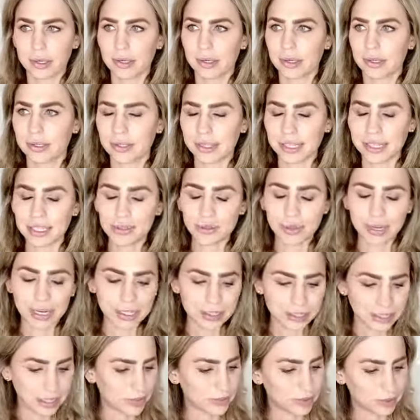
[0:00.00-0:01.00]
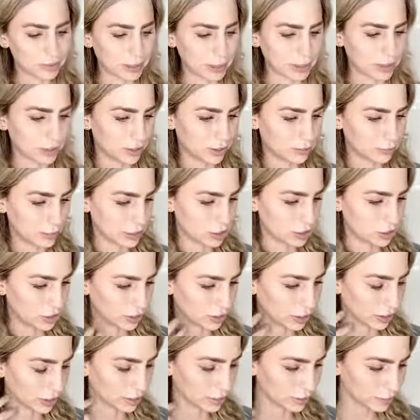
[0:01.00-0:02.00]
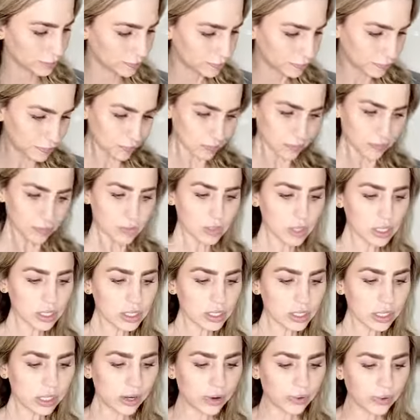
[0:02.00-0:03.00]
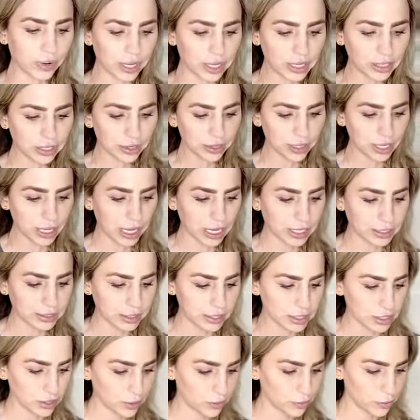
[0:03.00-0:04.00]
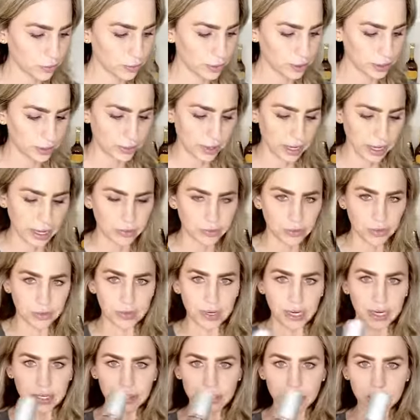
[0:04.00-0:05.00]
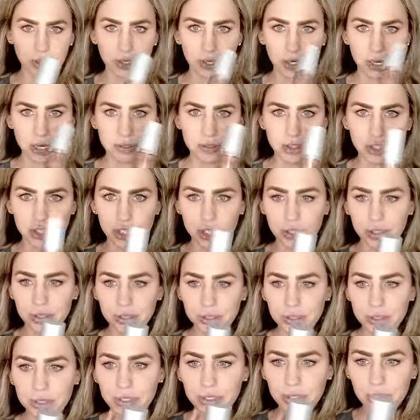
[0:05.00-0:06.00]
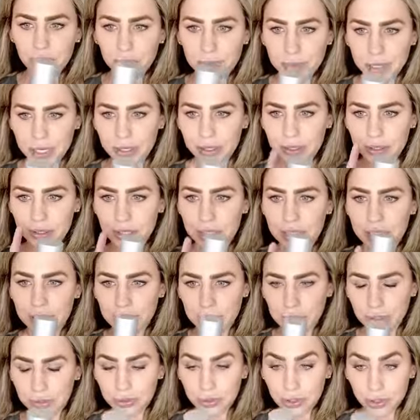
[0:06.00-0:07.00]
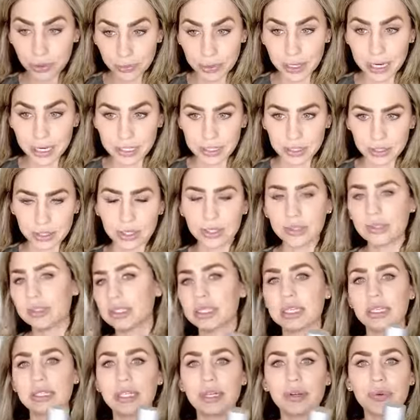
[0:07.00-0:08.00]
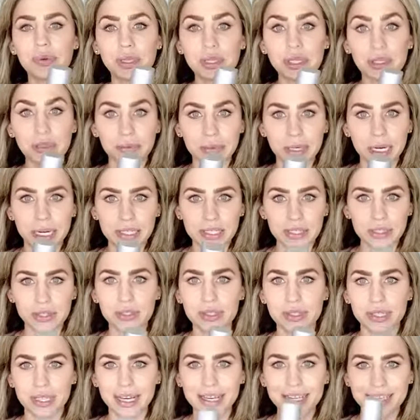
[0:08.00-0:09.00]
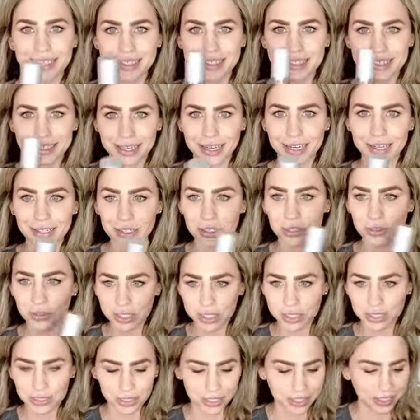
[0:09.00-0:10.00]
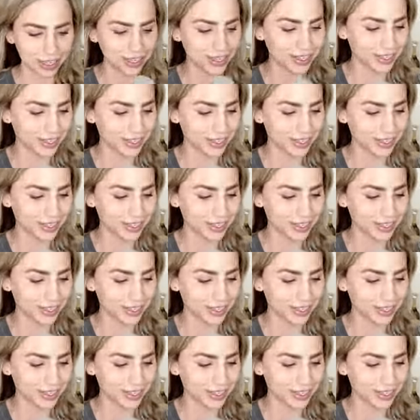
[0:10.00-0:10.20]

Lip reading: that's what I love about a good beachy look. So in your kit, let's go over what you have. You've got your Sheer Lumiere Luminizer. It's a liquid luminizer. That is a tongue twister.